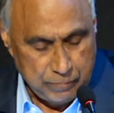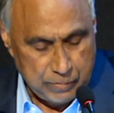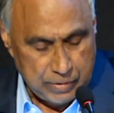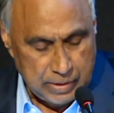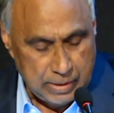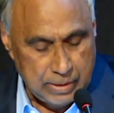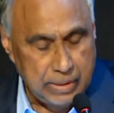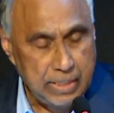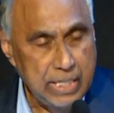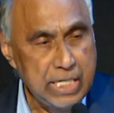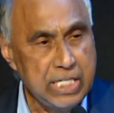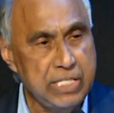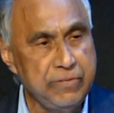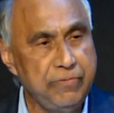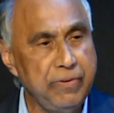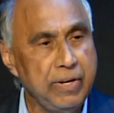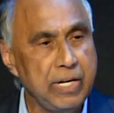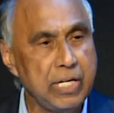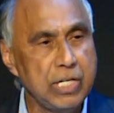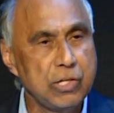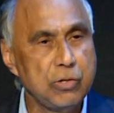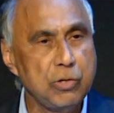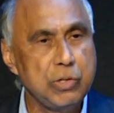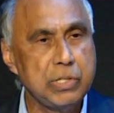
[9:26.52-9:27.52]
These
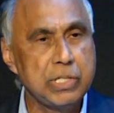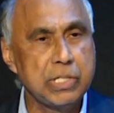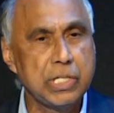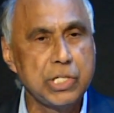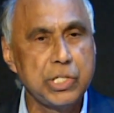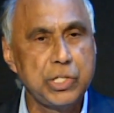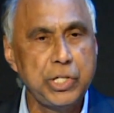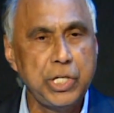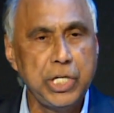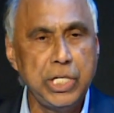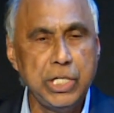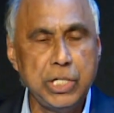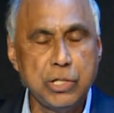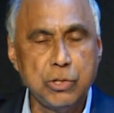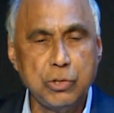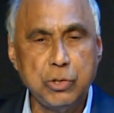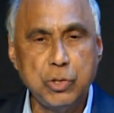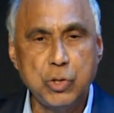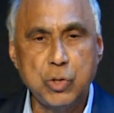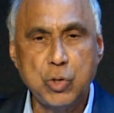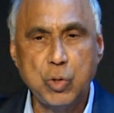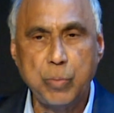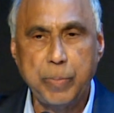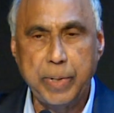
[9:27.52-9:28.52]
values continue
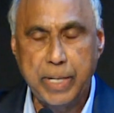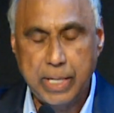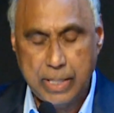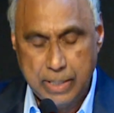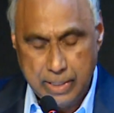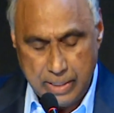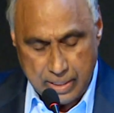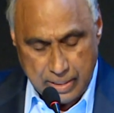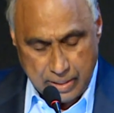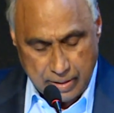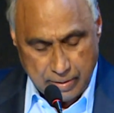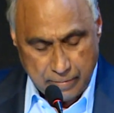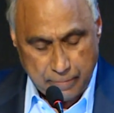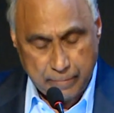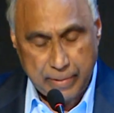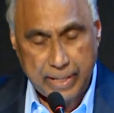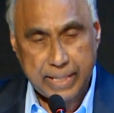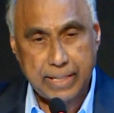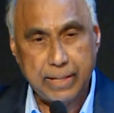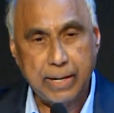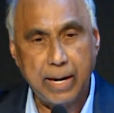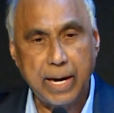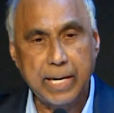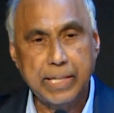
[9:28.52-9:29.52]
to be my
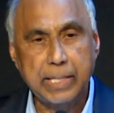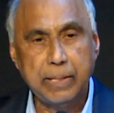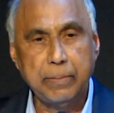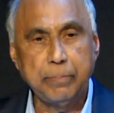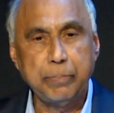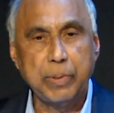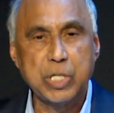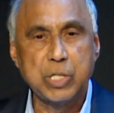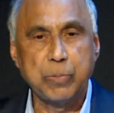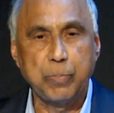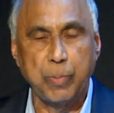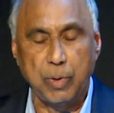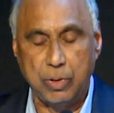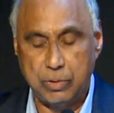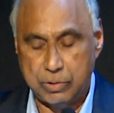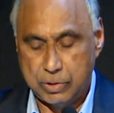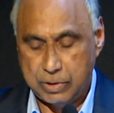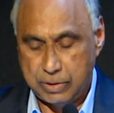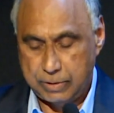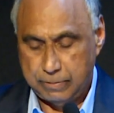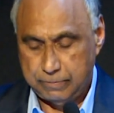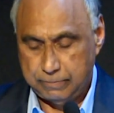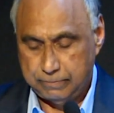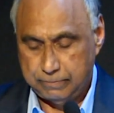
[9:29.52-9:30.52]
guiding principles.